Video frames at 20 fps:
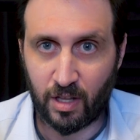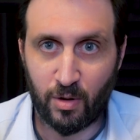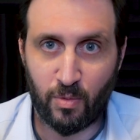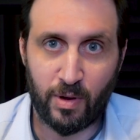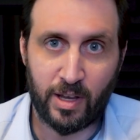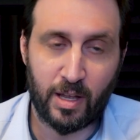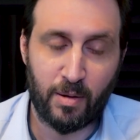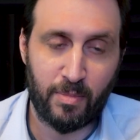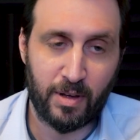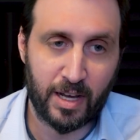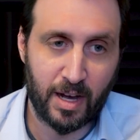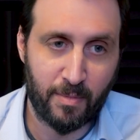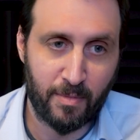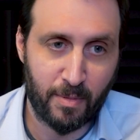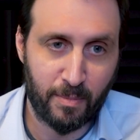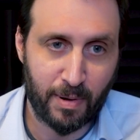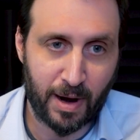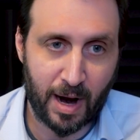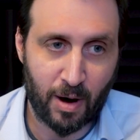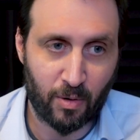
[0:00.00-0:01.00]
that we can become
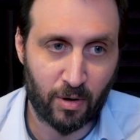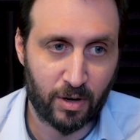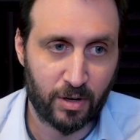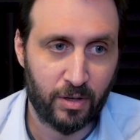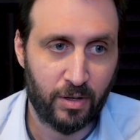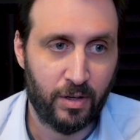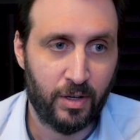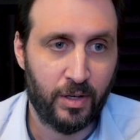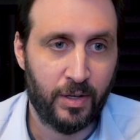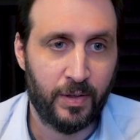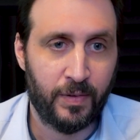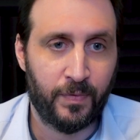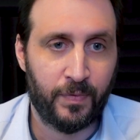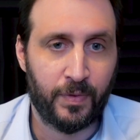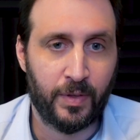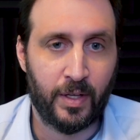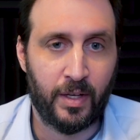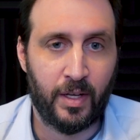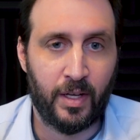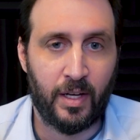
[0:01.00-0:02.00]
empowered.
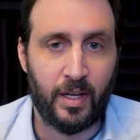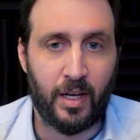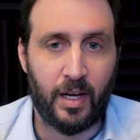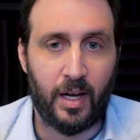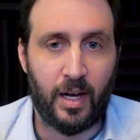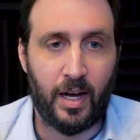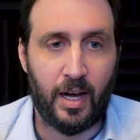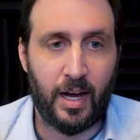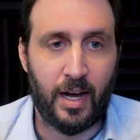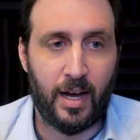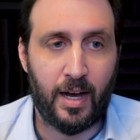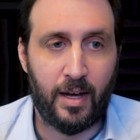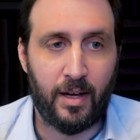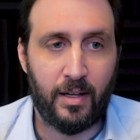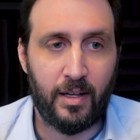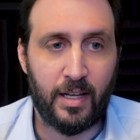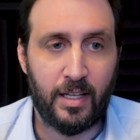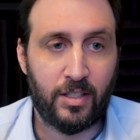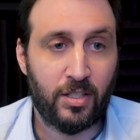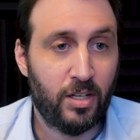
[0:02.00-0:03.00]

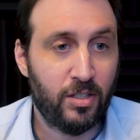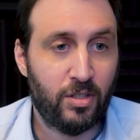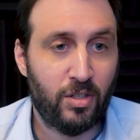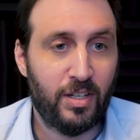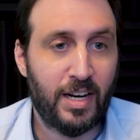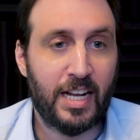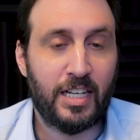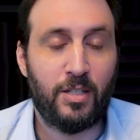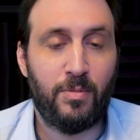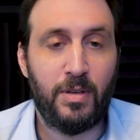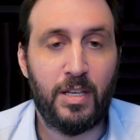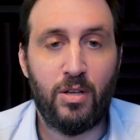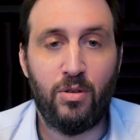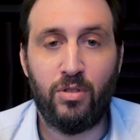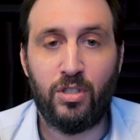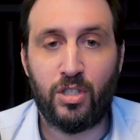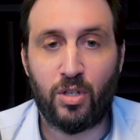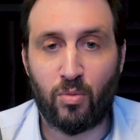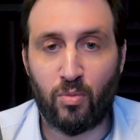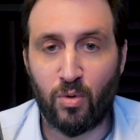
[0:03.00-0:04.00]
It's also not to be
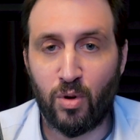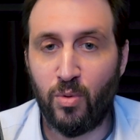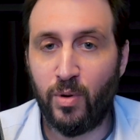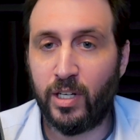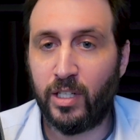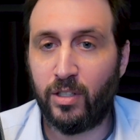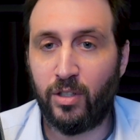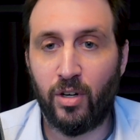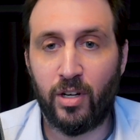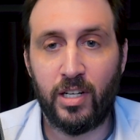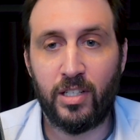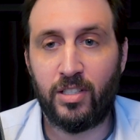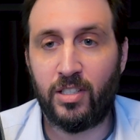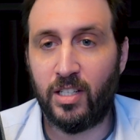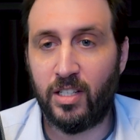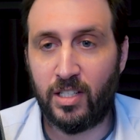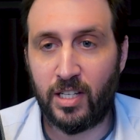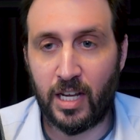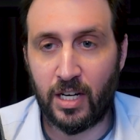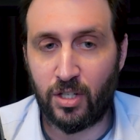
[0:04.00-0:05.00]
used to ruin goodest
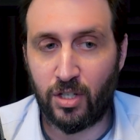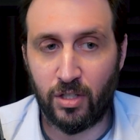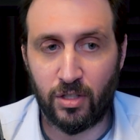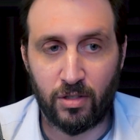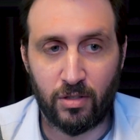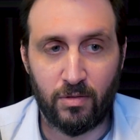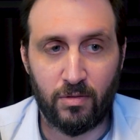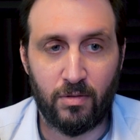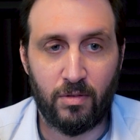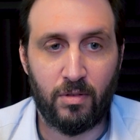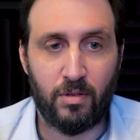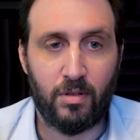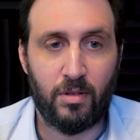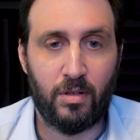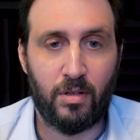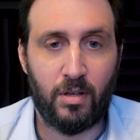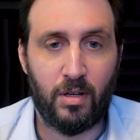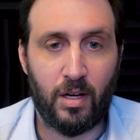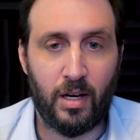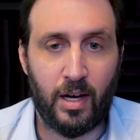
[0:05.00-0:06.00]
intentions.
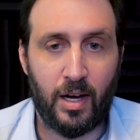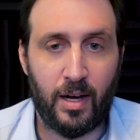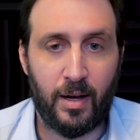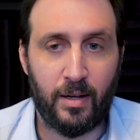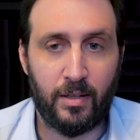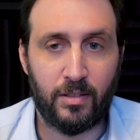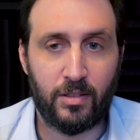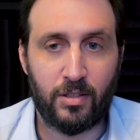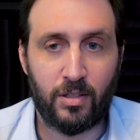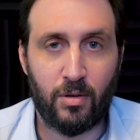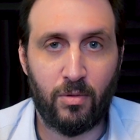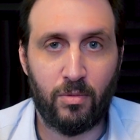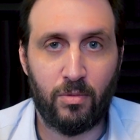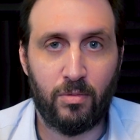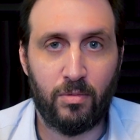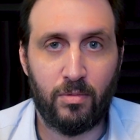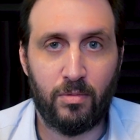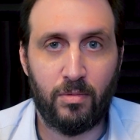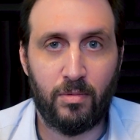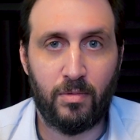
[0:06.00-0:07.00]
So
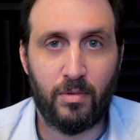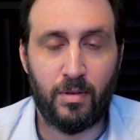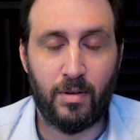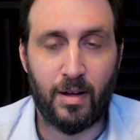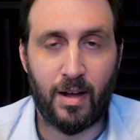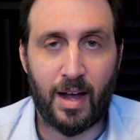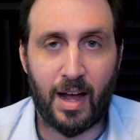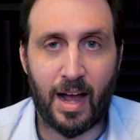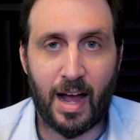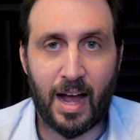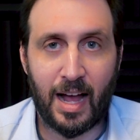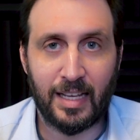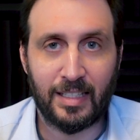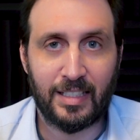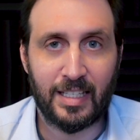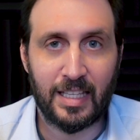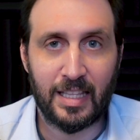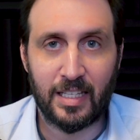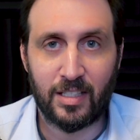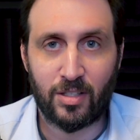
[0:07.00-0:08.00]
I
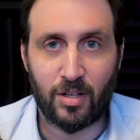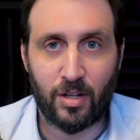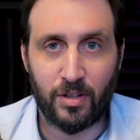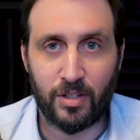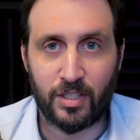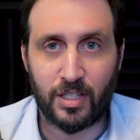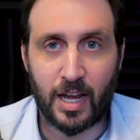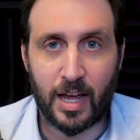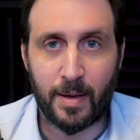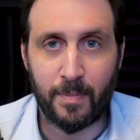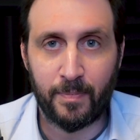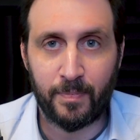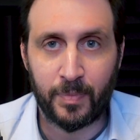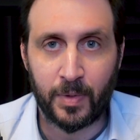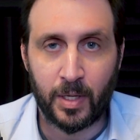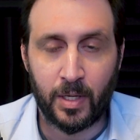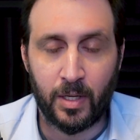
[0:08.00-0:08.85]
say this all the time.